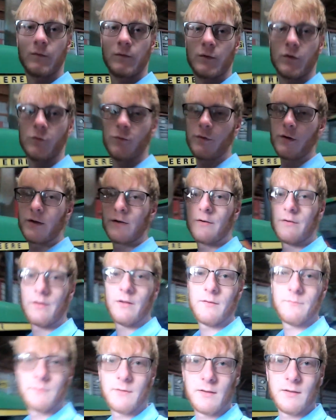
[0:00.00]
So we ended
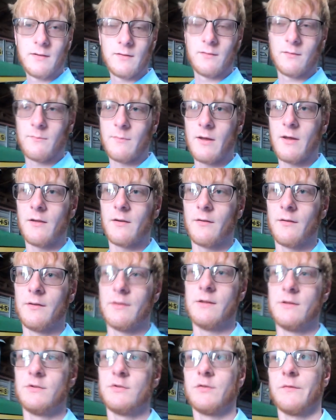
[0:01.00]
up getting about
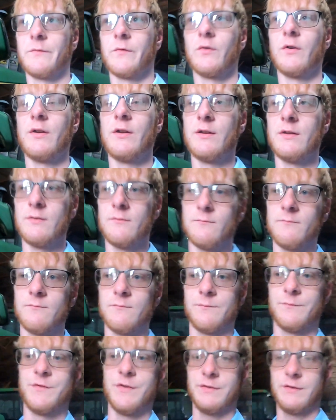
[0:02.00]
1 inch of rain
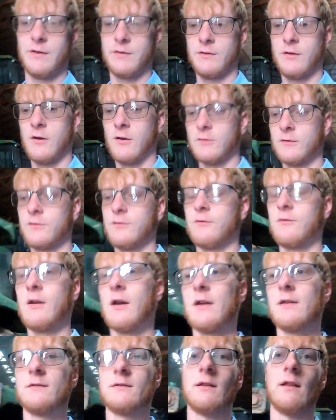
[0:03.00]
since I talked to you
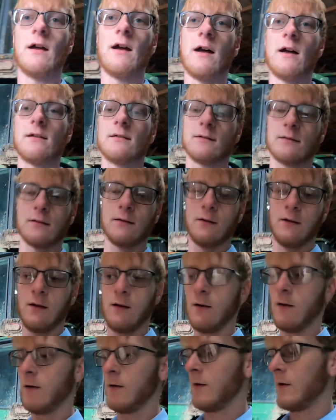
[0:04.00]
guys last.
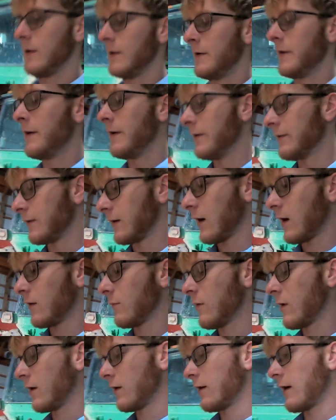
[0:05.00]
Got
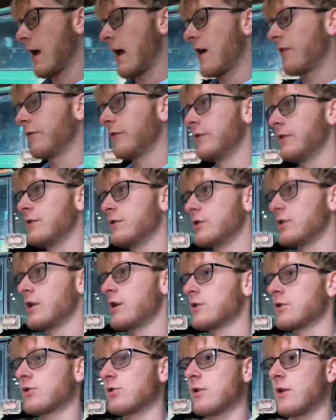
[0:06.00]
about a ½ an inch
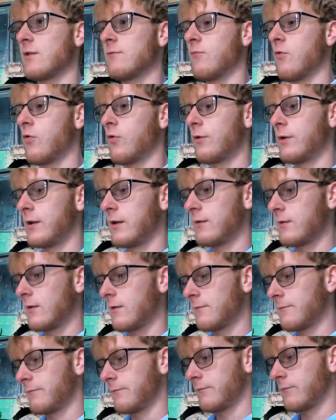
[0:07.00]
yesterday morning,
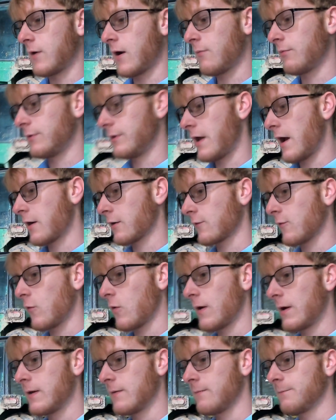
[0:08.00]
probably not
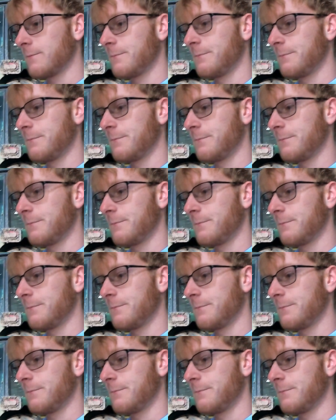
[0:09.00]
quite.